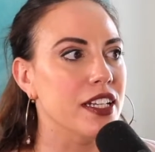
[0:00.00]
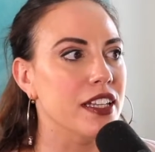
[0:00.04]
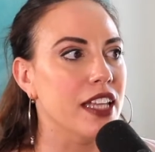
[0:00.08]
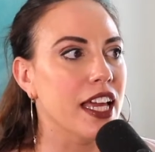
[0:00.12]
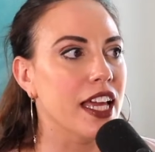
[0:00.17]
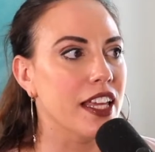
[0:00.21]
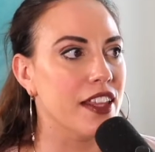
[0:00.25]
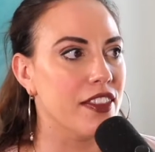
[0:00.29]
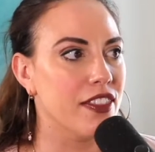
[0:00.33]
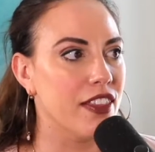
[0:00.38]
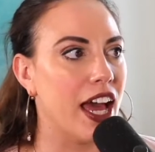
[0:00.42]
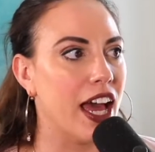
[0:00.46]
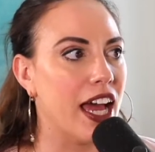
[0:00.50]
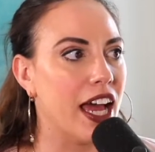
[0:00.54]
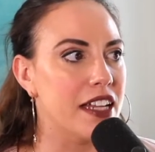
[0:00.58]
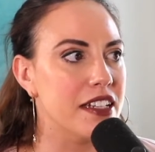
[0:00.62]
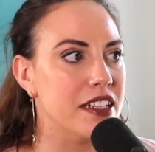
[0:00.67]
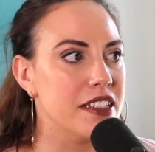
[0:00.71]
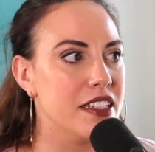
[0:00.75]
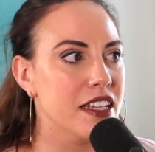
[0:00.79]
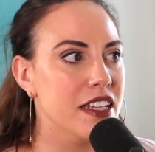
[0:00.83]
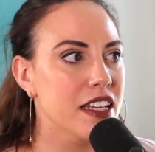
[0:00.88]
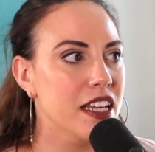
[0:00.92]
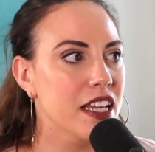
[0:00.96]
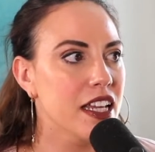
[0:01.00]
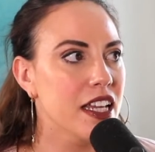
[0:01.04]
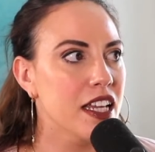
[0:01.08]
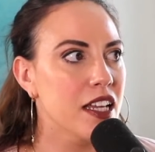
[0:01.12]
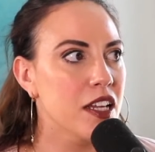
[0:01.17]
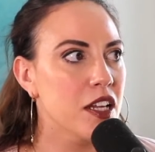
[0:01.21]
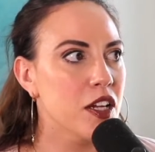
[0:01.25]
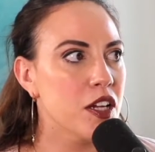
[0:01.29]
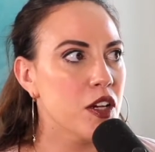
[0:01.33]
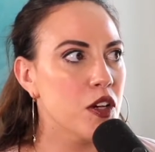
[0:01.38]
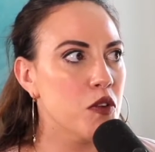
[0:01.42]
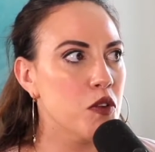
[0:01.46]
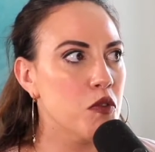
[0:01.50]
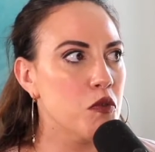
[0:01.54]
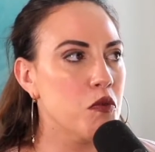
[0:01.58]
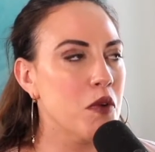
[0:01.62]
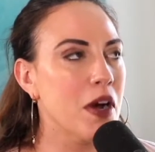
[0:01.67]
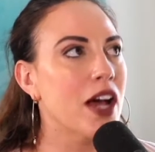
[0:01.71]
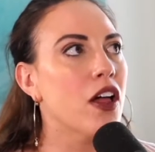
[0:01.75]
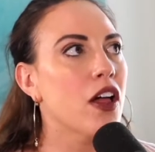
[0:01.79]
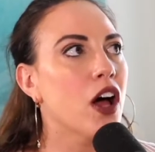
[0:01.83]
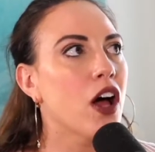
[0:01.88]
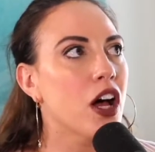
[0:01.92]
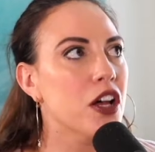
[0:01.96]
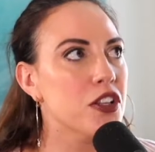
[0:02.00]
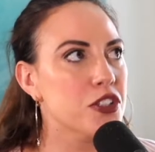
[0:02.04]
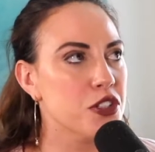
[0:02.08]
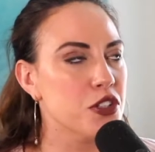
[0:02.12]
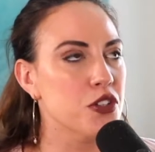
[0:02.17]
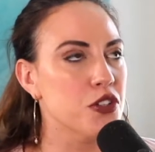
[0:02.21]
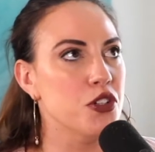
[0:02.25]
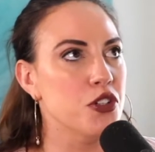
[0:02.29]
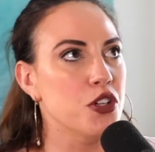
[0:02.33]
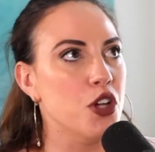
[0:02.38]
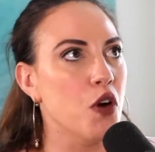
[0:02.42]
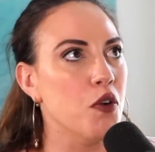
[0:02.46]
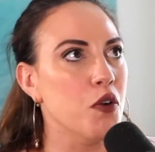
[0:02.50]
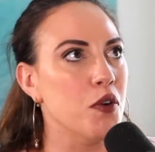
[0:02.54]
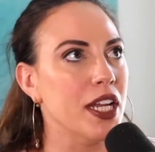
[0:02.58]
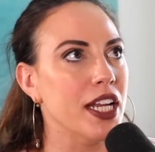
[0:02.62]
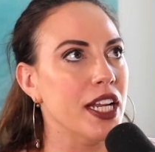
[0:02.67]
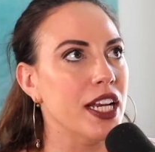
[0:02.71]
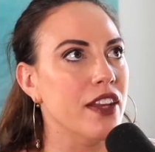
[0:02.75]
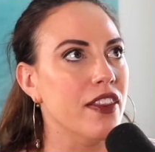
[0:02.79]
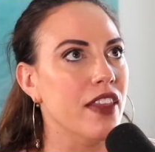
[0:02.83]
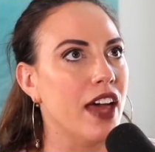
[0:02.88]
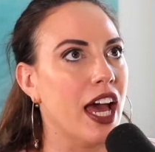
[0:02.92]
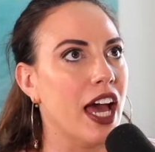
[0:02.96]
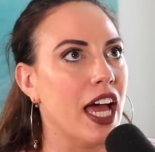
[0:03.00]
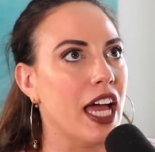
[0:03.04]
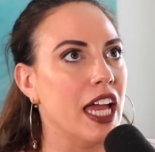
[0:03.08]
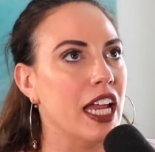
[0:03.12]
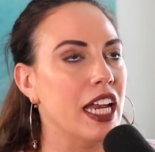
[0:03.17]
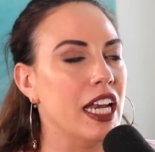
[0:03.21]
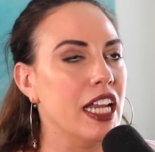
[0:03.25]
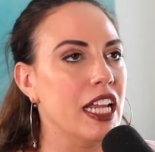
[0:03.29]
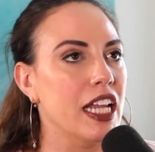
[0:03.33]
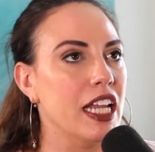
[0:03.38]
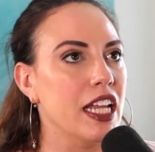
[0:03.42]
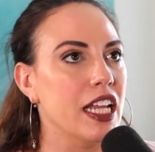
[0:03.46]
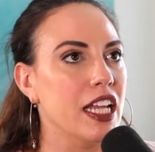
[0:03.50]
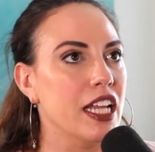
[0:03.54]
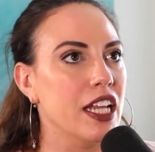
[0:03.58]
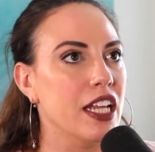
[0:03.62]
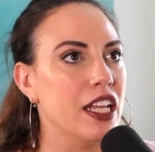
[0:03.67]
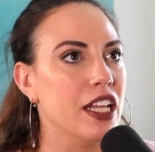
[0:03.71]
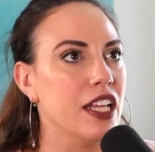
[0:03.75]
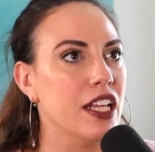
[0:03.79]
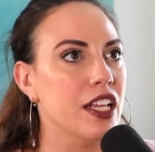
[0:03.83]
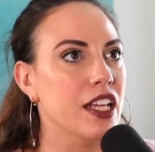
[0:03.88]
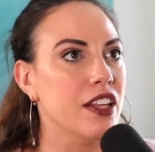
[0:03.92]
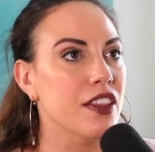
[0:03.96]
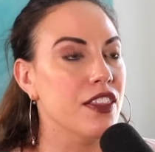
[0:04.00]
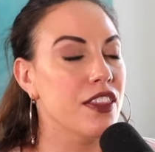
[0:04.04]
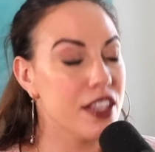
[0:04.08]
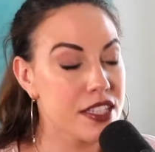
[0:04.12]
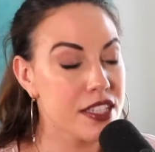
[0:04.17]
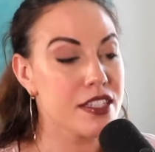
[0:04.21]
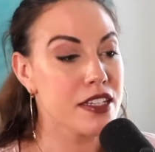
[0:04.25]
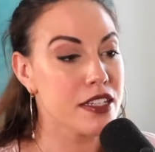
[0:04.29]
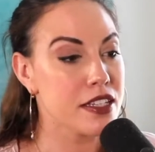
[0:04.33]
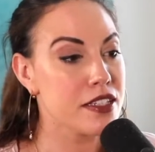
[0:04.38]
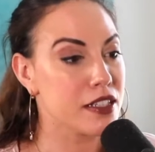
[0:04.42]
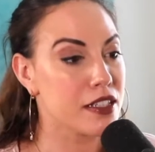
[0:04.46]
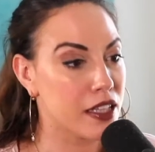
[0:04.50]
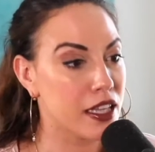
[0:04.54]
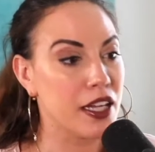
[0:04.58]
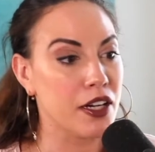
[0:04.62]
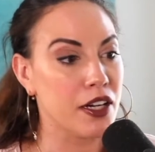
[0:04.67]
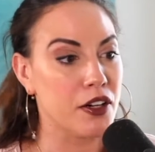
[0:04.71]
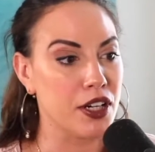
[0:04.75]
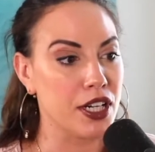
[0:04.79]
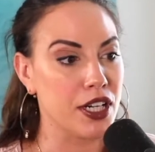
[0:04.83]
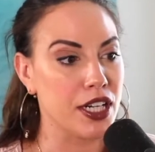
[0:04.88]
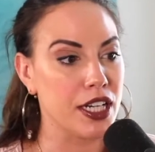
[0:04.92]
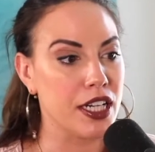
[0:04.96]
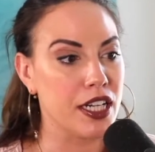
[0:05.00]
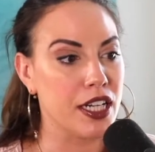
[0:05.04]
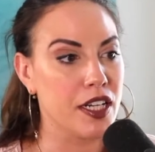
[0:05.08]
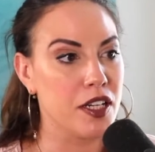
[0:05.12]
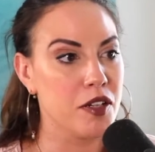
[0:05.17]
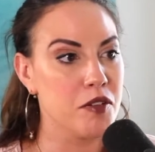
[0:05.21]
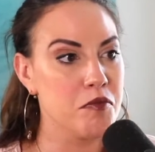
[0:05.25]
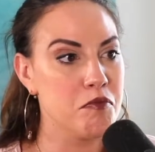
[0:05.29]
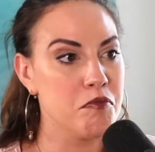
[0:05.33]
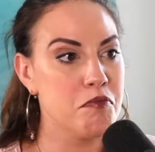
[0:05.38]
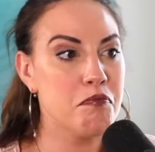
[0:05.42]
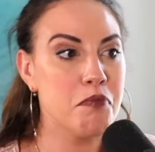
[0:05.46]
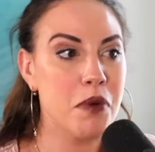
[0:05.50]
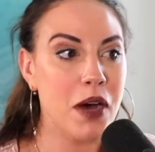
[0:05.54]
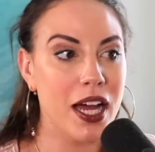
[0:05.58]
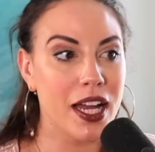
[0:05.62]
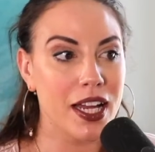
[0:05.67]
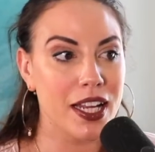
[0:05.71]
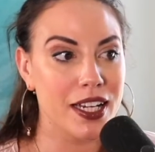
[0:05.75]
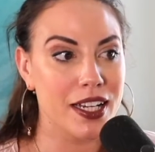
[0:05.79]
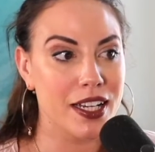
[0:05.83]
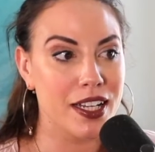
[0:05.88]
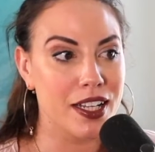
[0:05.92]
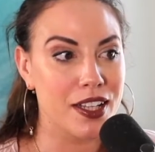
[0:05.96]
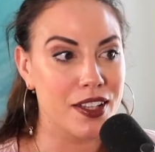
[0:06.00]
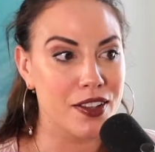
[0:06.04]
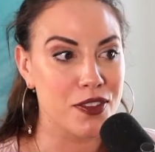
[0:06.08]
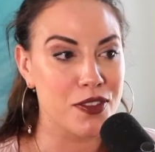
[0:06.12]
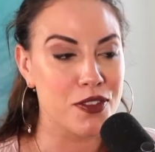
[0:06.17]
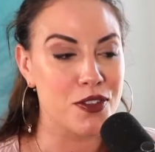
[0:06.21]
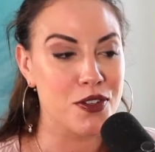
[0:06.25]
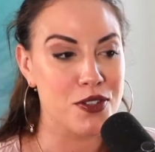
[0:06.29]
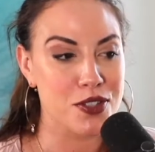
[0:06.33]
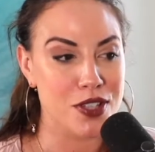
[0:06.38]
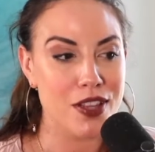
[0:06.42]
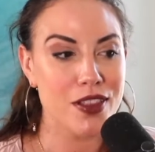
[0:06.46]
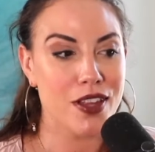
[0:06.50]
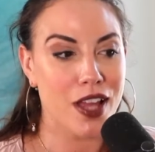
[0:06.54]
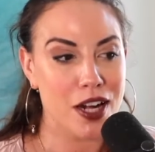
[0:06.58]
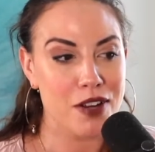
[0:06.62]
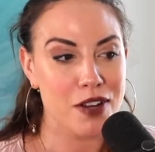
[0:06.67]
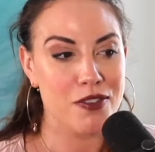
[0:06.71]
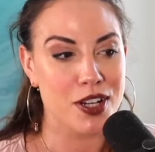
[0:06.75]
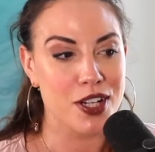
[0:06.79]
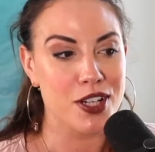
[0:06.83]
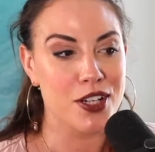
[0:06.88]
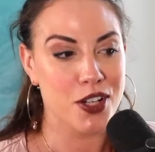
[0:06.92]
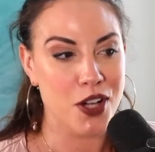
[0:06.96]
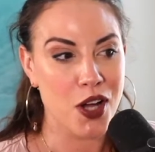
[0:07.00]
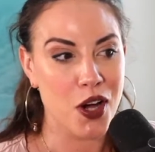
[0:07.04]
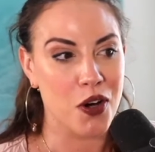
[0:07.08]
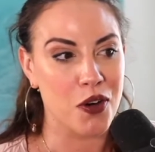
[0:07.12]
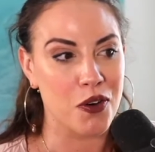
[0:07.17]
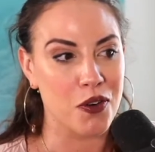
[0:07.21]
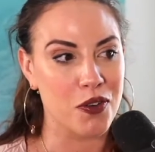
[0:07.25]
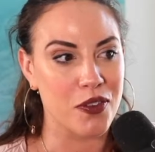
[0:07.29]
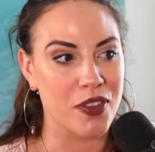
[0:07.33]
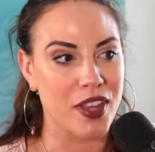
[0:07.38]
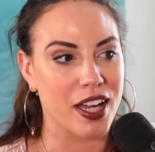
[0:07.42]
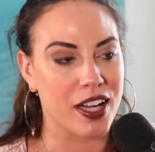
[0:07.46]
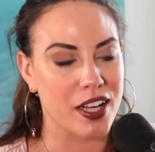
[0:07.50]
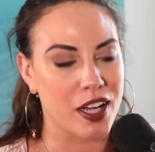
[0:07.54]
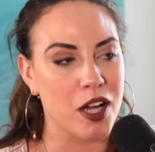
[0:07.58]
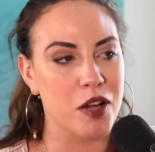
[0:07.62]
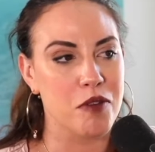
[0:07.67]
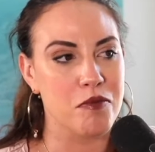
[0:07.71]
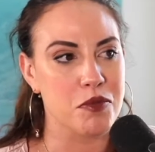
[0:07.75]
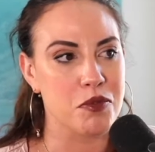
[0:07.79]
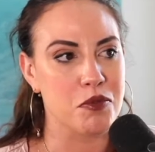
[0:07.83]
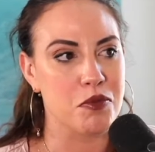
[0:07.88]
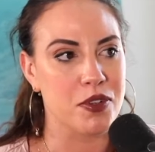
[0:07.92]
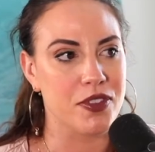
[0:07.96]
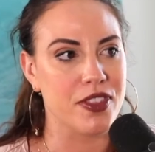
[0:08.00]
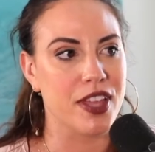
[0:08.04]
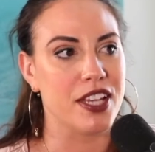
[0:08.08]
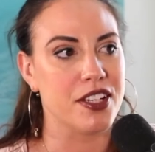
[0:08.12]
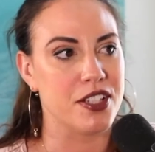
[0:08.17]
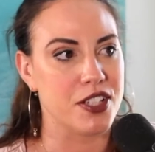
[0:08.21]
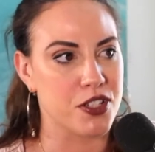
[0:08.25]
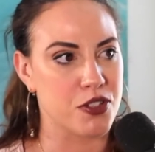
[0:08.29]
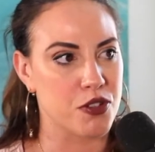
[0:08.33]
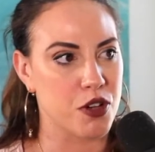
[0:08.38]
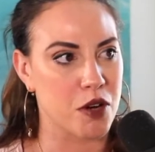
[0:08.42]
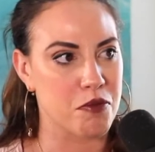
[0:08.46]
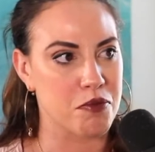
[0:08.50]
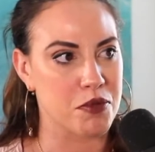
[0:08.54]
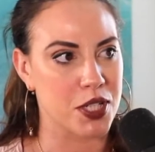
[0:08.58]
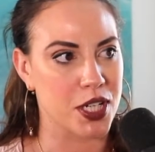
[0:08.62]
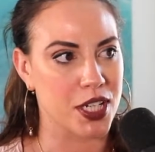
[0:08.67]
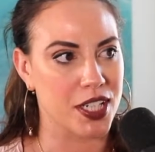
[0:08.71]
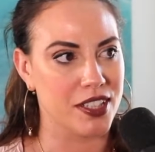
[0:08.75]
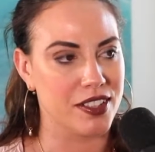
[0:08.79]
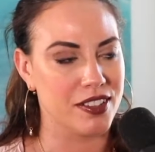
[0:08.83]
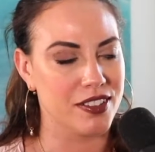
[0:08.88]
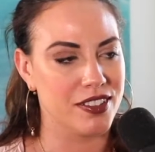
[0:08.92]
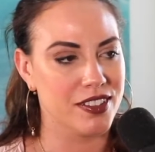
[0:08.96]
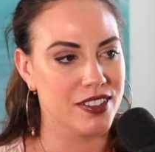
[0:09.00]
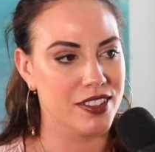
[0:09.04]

like that while also knowing that this is clarity, but there's a lot of unknown that comes with that disruption.